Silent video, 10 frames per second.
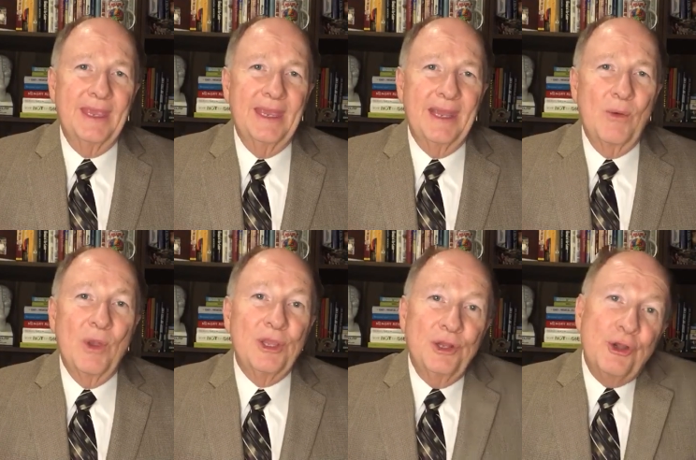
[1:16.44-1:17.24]
and I
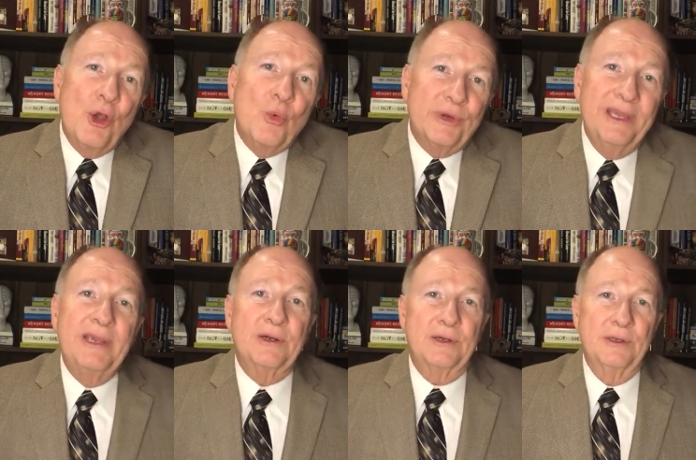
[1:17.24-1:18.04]
want you to know we're
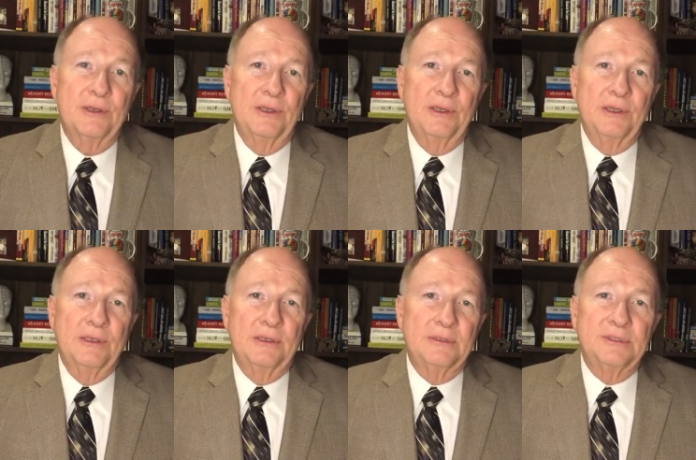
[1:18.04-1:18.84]
here.
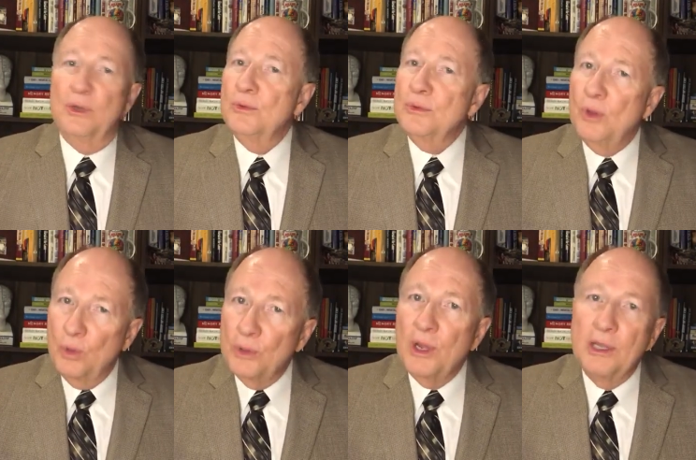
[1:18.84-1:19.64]
Don't
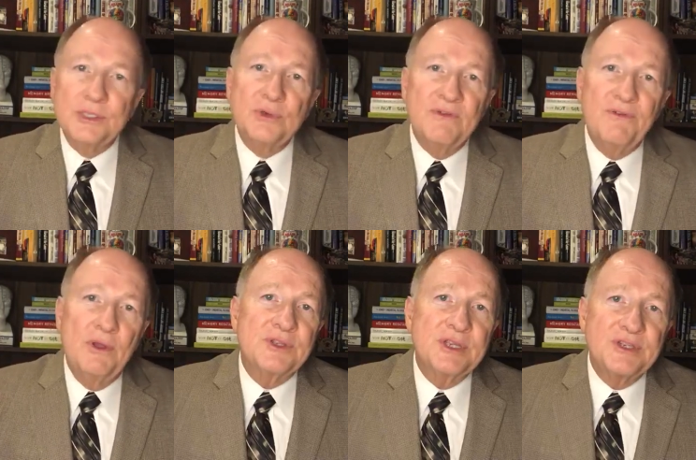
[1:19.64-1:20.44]
hold on to a
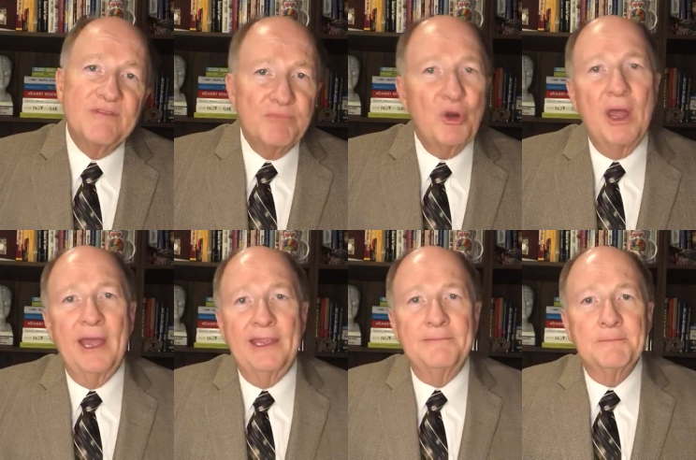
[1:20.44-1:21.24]
false sense of
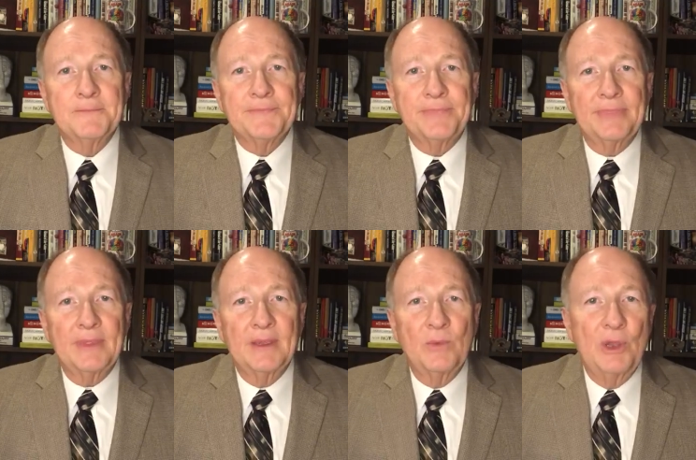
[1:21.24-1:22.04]
pride.
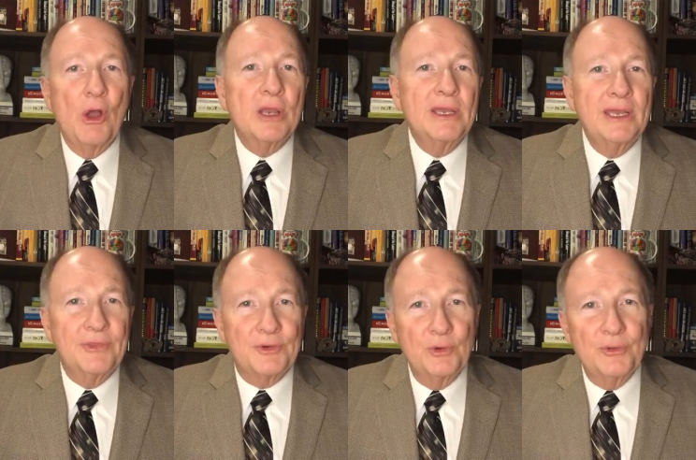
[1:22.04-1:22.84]
We all can
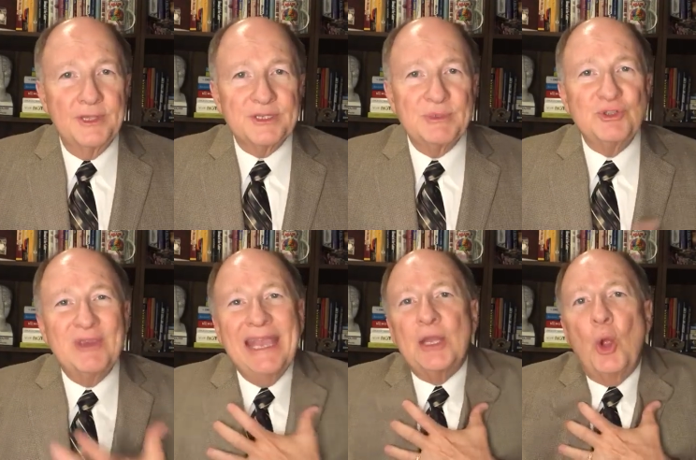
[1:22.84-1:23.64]
get through this, but you
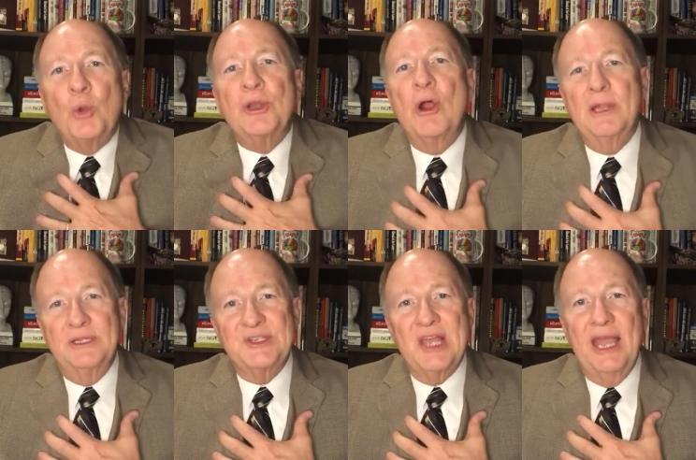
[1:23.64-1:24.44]
can't hold it all
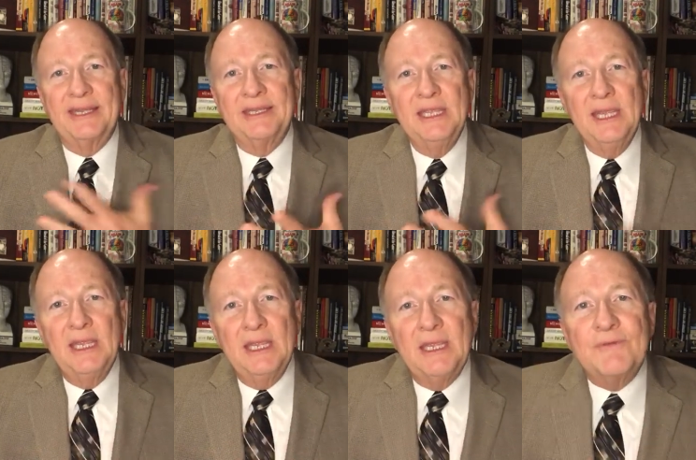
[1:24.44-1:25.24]
inside. And
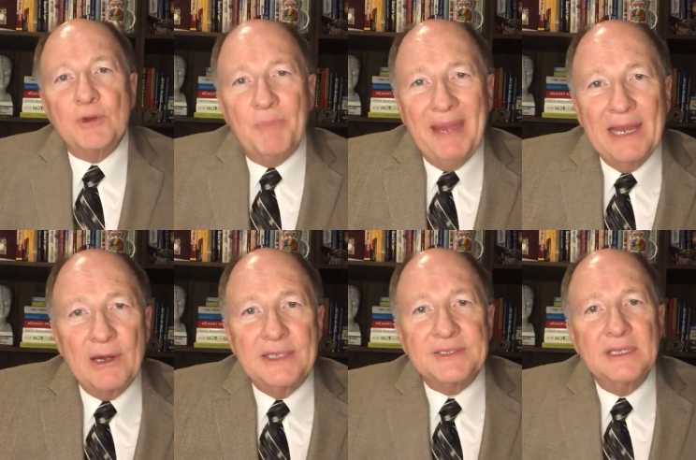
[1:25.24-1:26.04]
if you're a
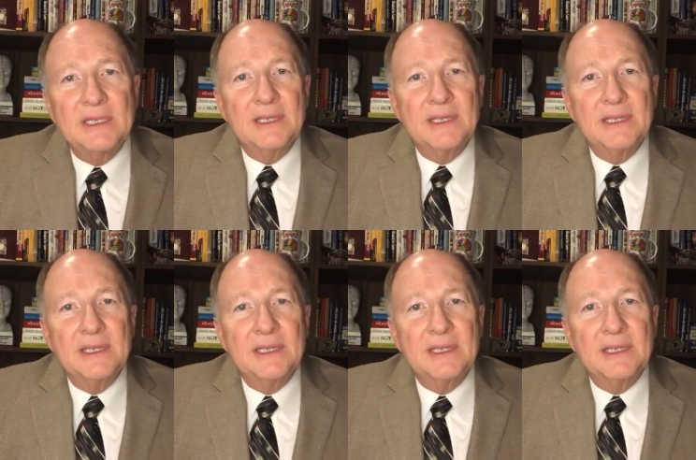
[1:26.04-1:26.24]
parent,